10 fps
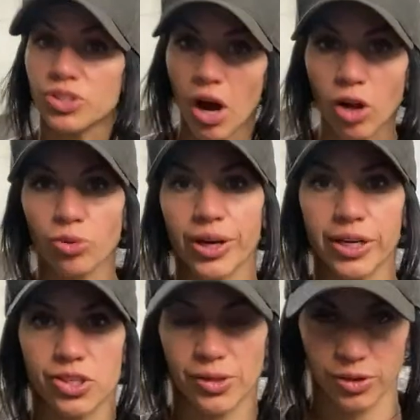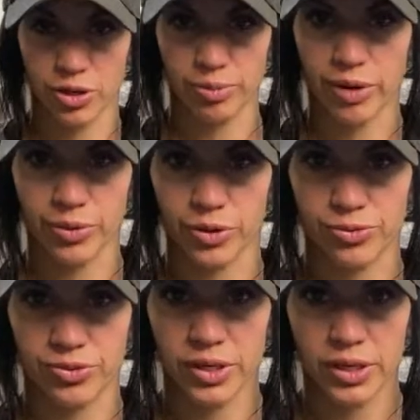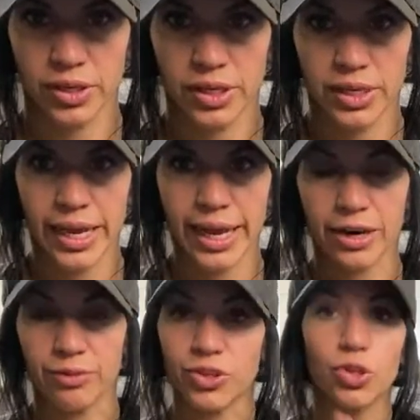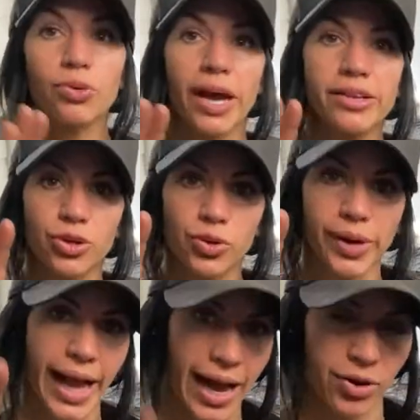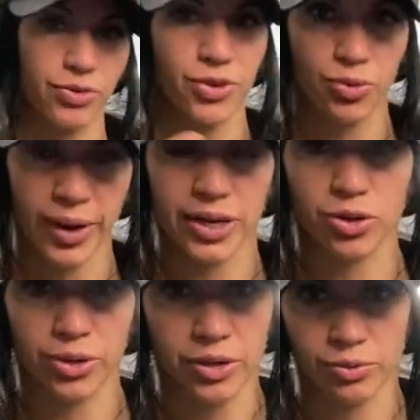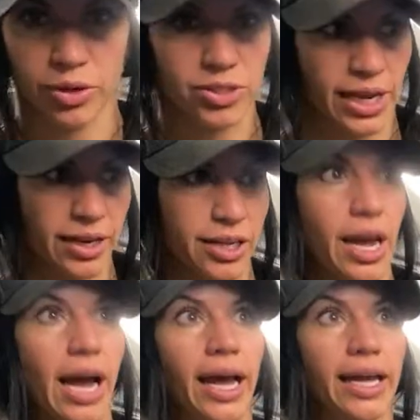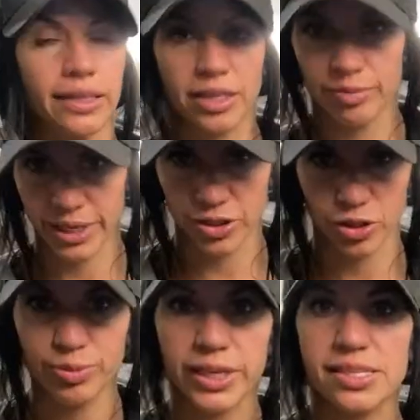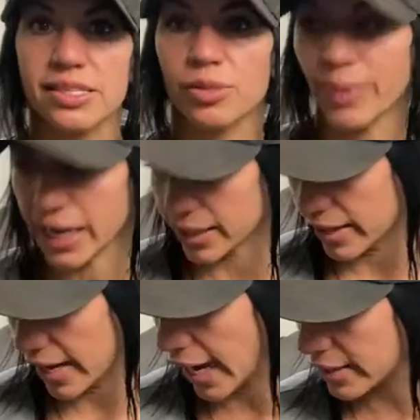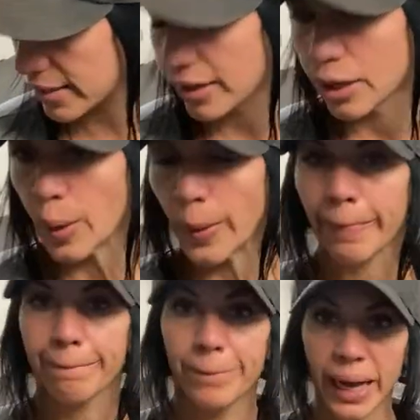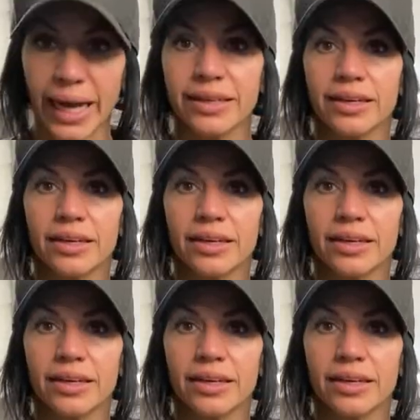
tolerate each other under my roof. And if you guys are going out of your way to crate and rotate, I highly commend you, because it's a pain in the ass. But